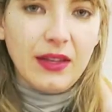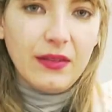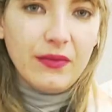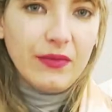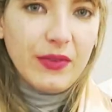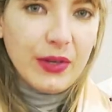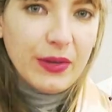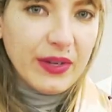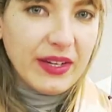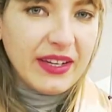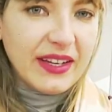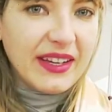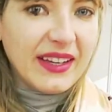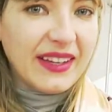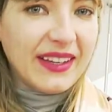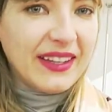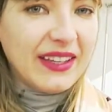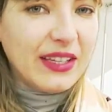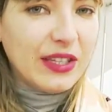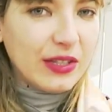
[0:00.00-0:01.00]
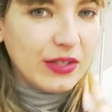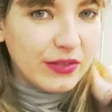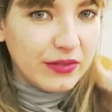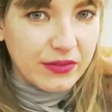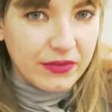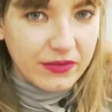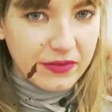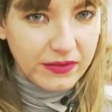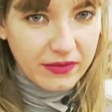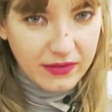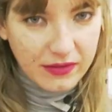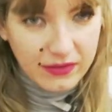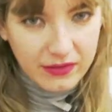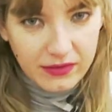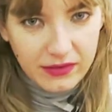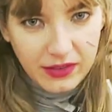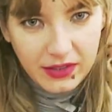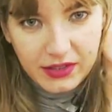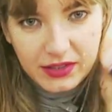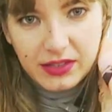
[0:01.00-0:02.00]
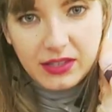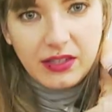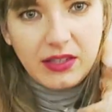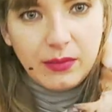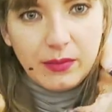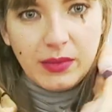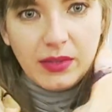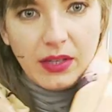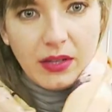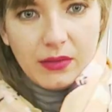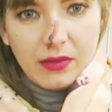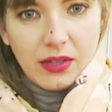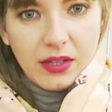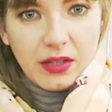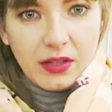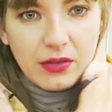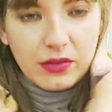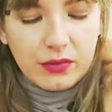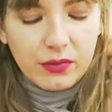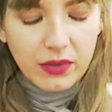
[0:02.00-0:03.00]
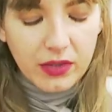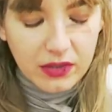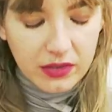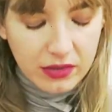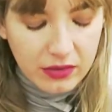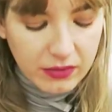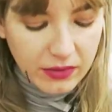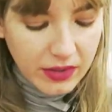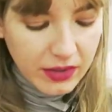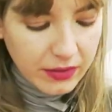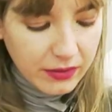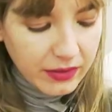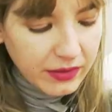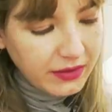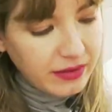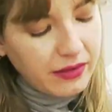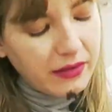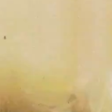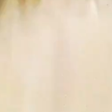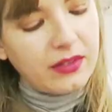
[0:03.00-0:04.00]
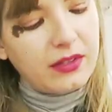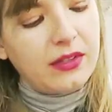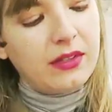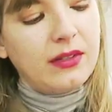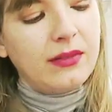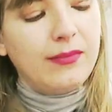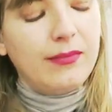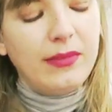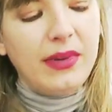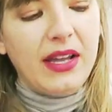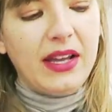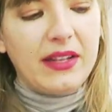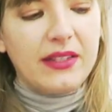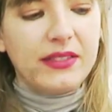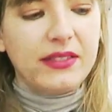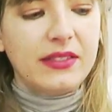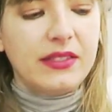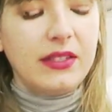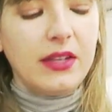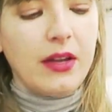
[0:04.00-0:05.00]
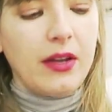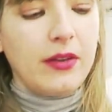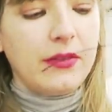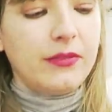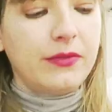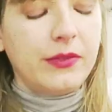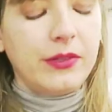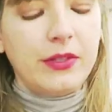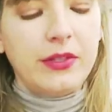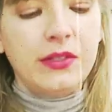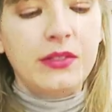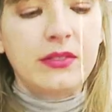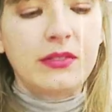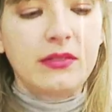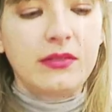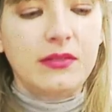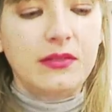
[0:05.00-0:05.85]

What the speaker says: Very naive. It's gonna be a really good one to wear with black stuff or